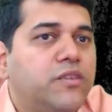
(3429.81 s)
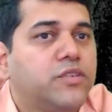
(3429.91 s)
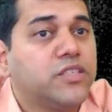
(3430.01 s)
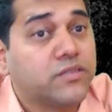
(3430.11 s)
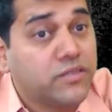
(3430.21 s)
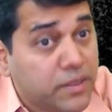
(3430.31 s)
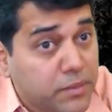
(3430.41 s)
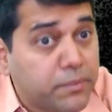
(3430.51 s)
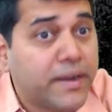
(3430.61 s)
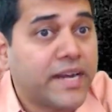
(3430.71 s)
which is the
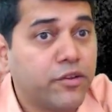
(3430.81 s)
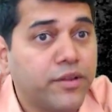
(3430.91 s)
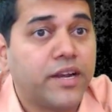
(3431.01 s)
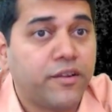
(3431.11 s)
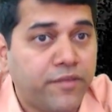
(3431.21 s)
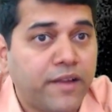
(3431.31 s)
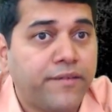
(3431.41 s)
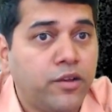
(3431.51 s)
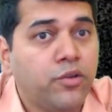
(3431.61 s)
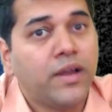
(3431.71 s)
in bracket you can write fair
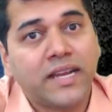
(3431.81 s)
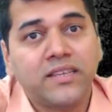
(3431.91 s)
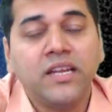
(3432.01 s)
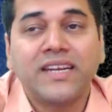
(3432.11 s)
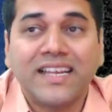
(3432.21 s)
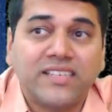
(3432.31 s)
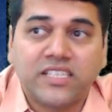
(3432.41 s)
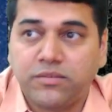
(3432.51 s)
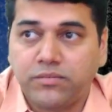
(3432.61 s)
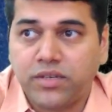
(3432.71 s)
value, and the
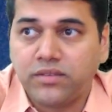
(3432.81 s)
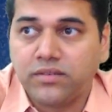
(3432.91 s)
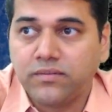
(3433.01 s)
transaction price.